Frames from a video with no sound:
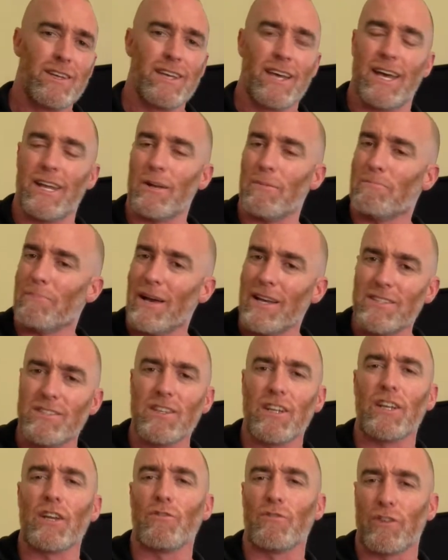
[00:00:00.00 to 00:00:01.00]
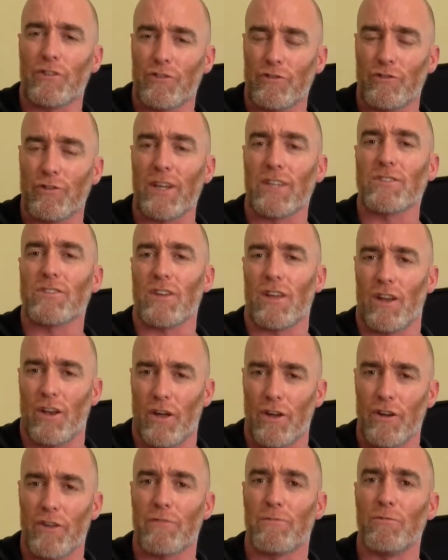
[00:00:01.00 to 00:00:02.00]
and it basically restricts a
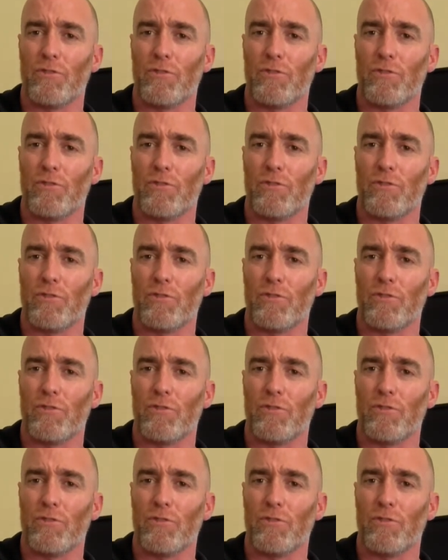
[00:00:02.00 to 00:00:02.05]
lot of